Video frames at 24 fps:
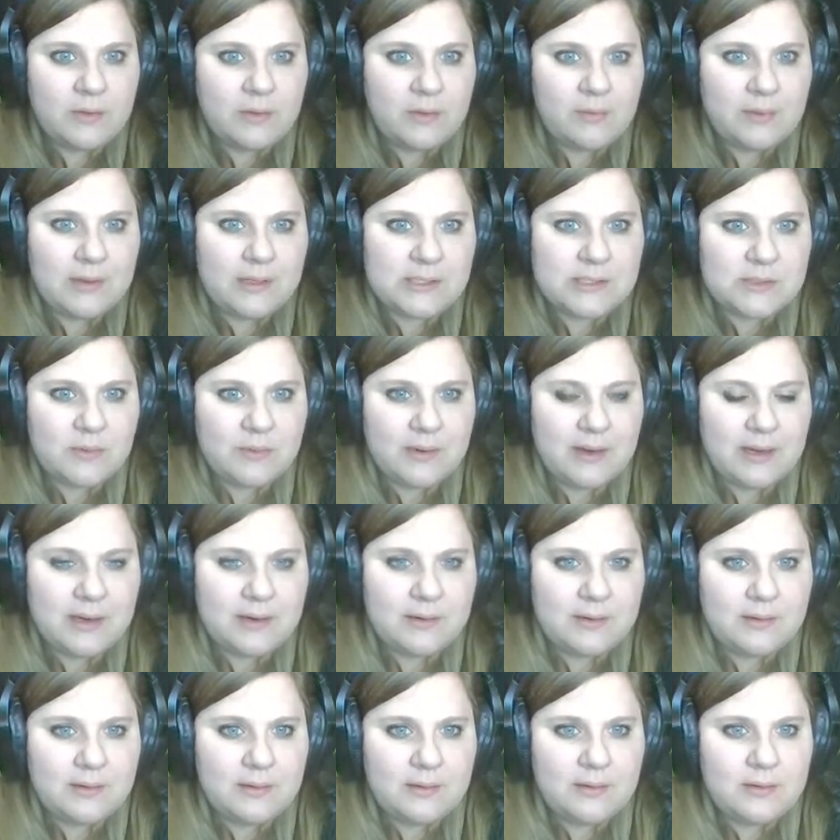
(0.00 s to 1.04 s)
3
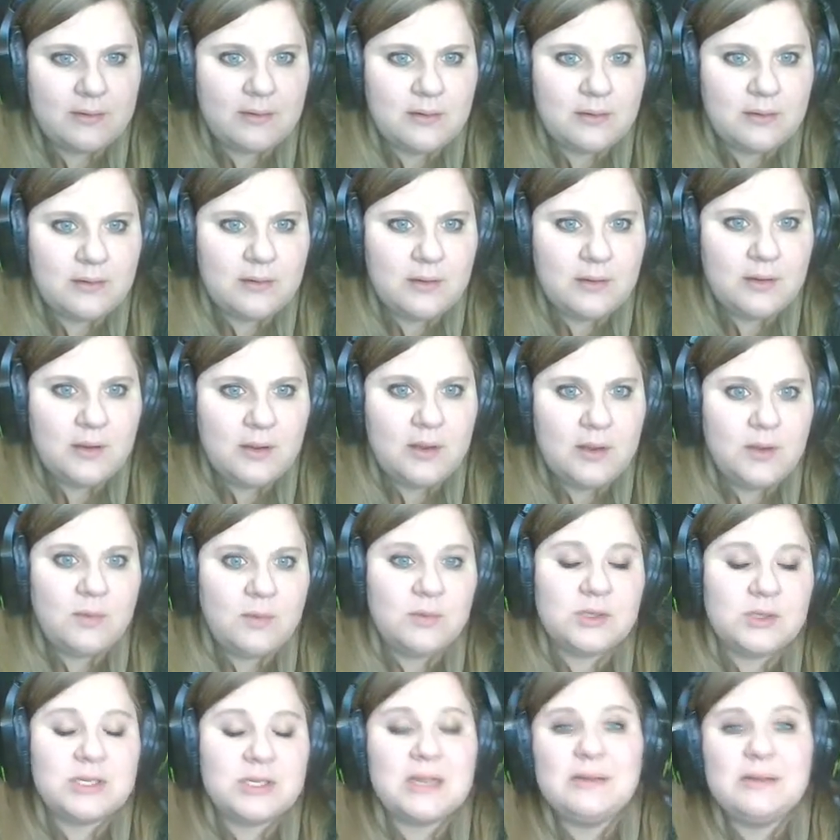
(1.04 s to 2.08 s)
squared,
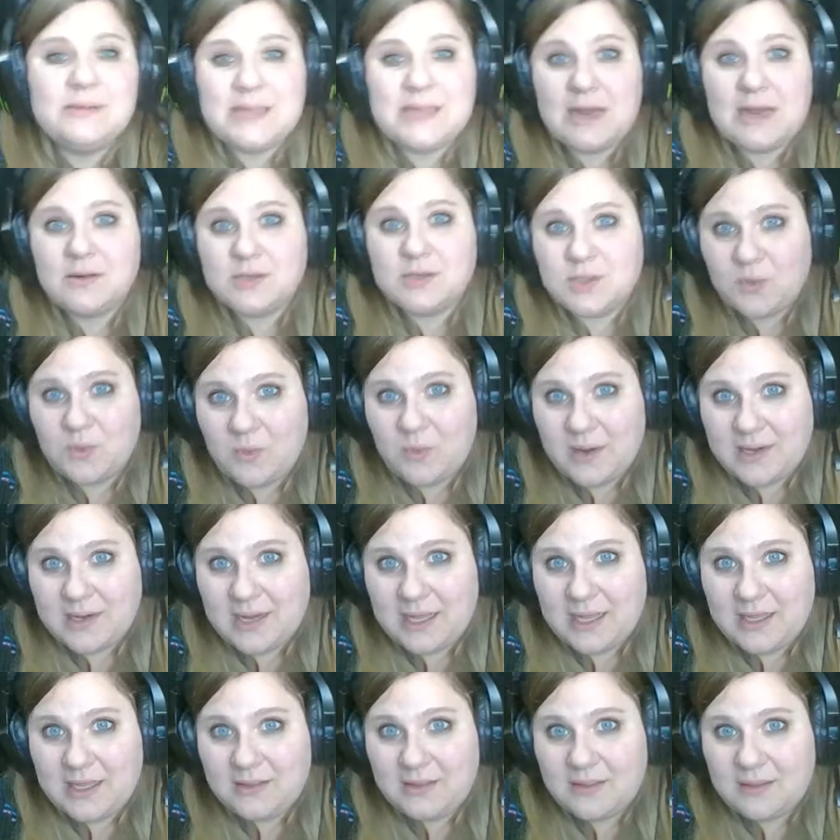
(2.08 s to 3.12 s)
which comes out to
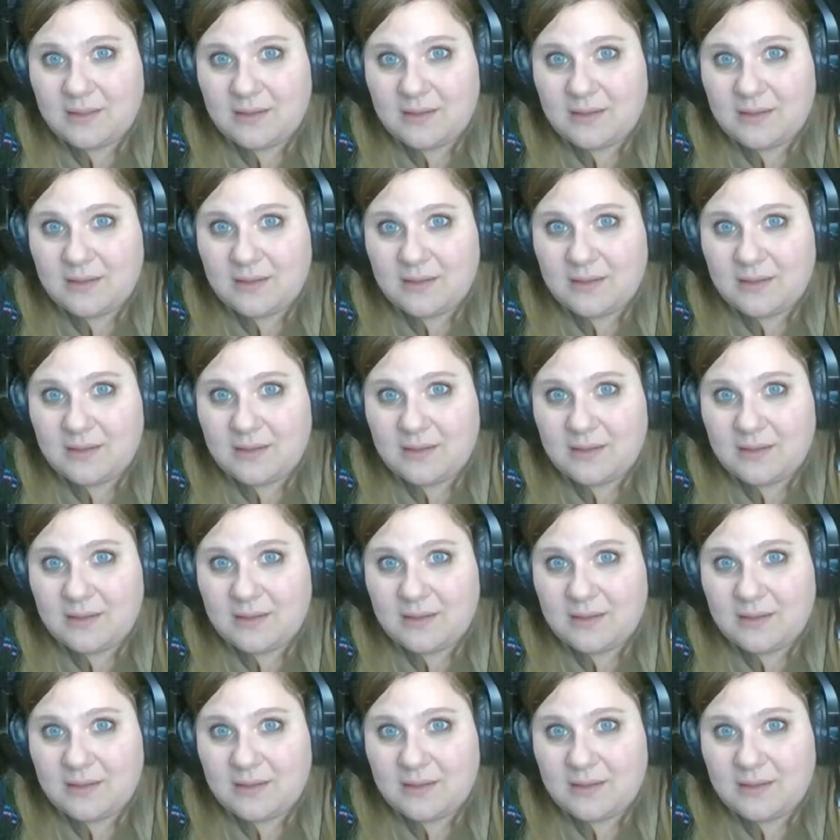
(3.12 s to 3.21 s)
1/9.